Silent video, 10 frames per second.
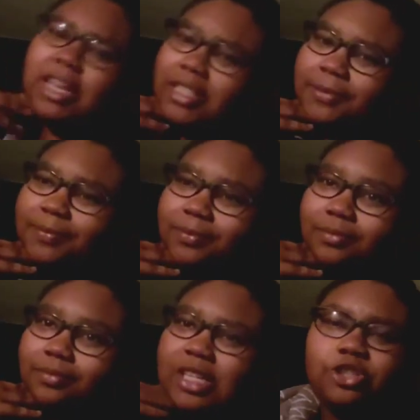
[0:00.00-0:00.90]
wait a
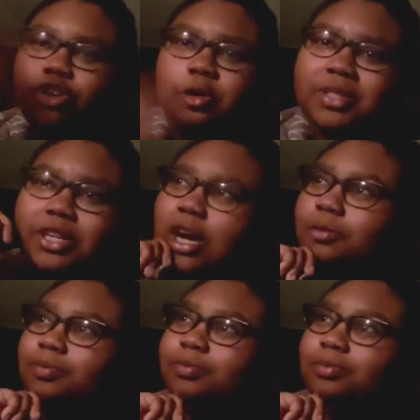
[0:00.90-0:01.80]
minute, these
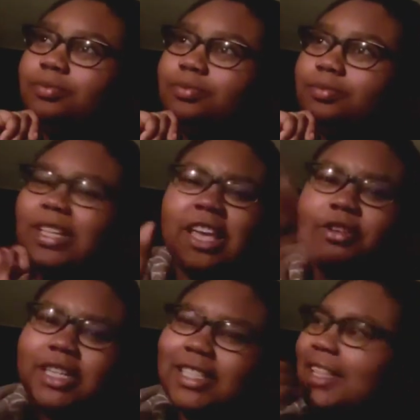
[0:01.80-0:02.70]
tropes, the
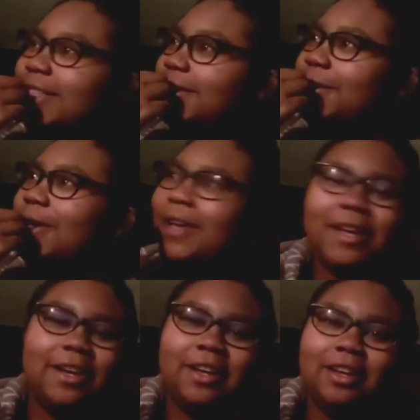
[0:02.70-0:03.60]
evilness in
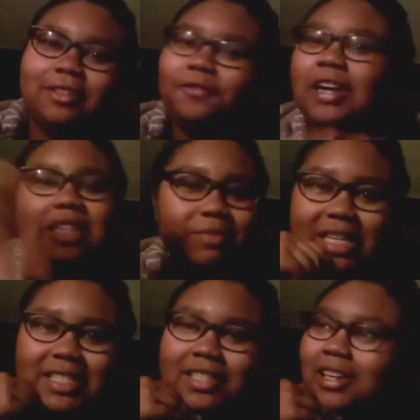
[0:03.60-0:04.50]
this,
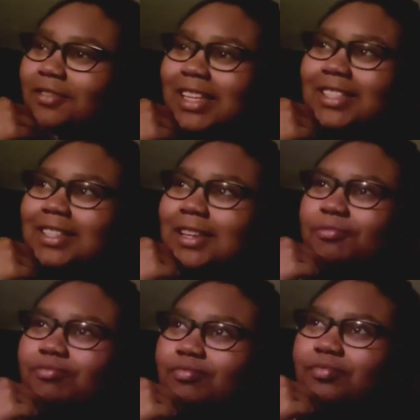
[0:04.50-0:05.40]
the fucked upness of
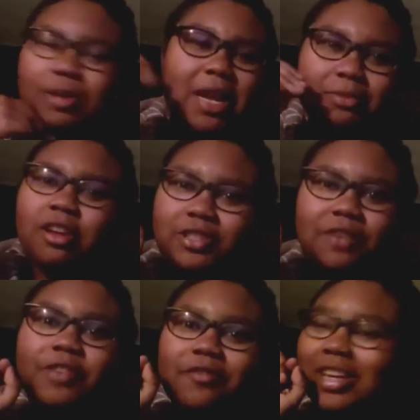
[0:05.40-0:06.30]
this
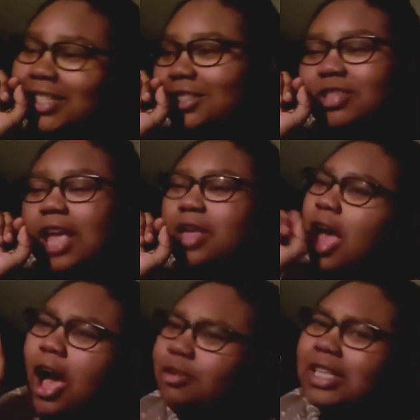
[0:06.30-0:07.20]
reminds me of some fan
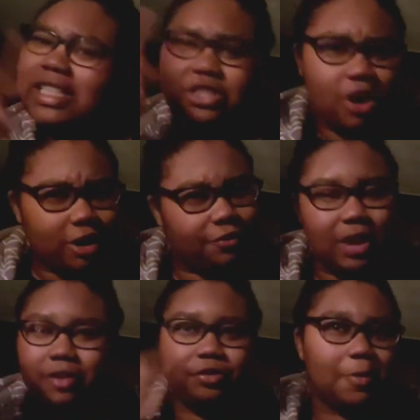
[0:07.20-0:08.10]
fictions. It was like, oh, this
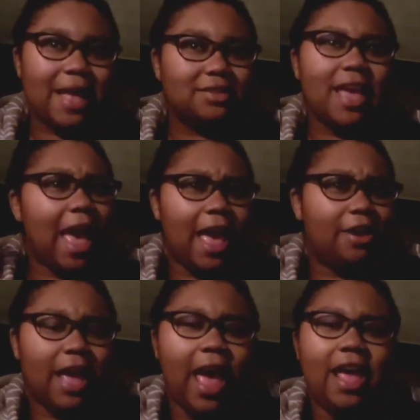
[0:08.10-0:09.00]
is dark
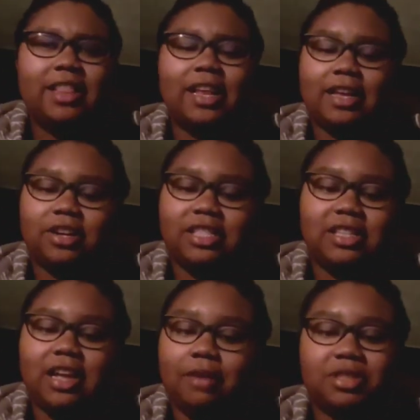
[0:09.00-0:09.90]
romance. Okay. And
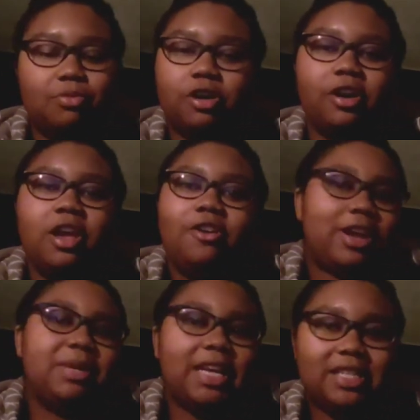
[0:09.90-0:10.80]
then I started to look up some
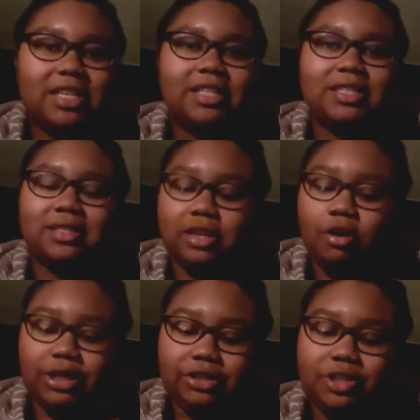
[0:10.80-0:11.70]
more
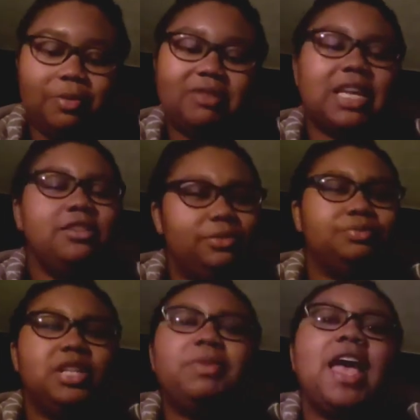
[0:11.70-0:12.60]
recommendations, on YouTube,
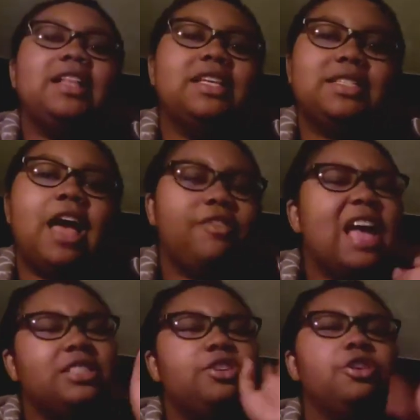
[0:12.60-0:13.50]
and I was like, let me add
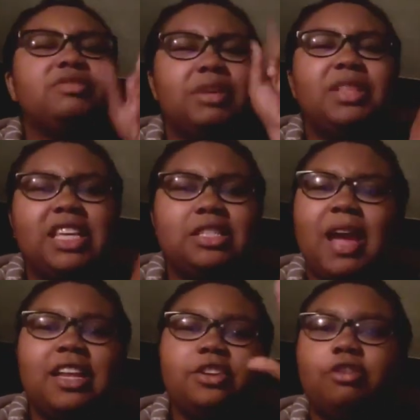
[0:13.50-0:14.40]
this. I've actually heard of
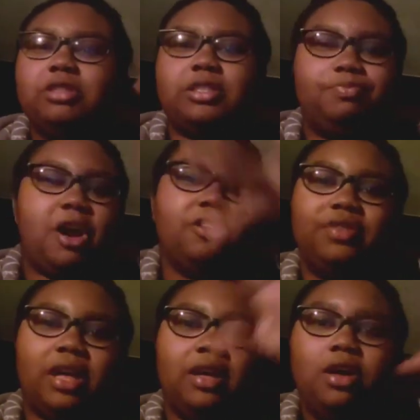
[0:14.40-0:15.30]
some of these, but I didn't know it
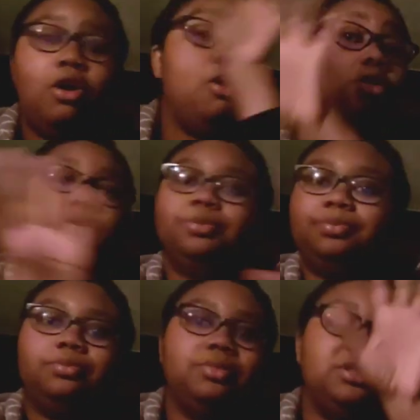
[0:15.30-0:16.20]
was part of the
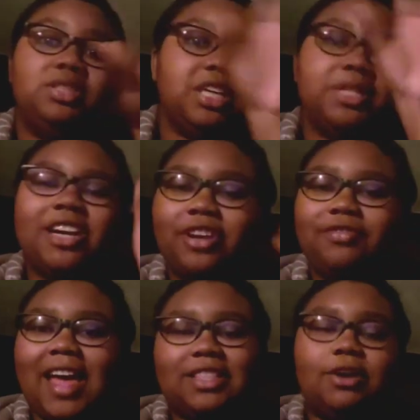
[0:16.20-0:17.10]
whole
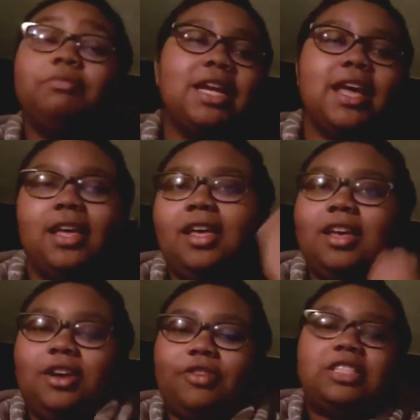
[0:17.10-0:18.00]
subgenre of that. So I'm
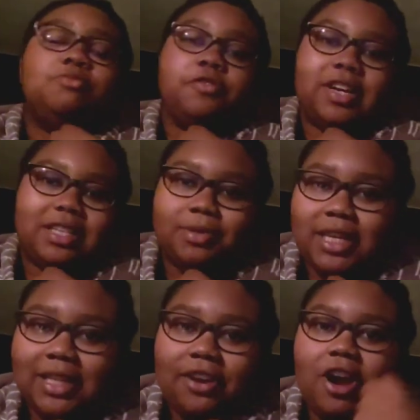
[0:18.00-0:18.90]
gonna read some
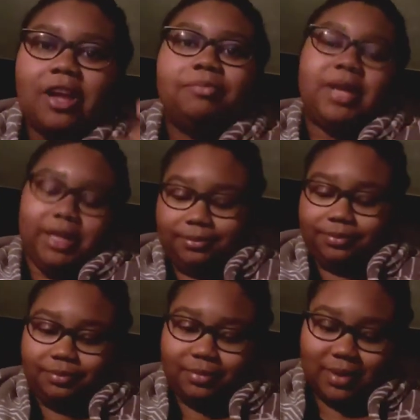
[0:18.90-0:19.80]
more fucked up shit later
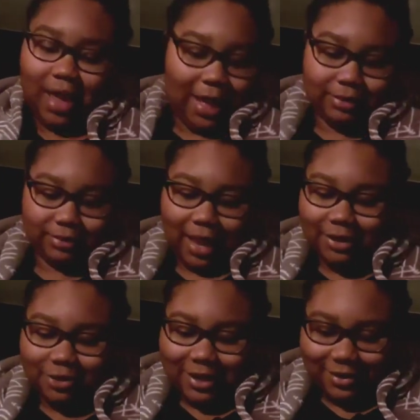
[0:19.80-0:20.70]
on. But
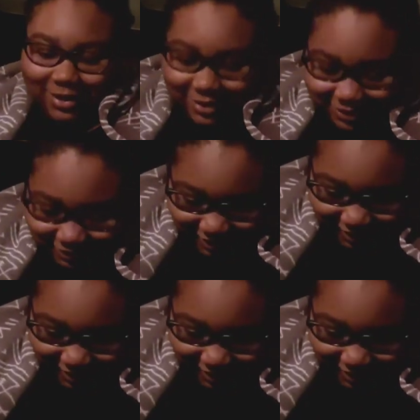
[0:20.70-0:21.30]
yeah, I enjoyed it.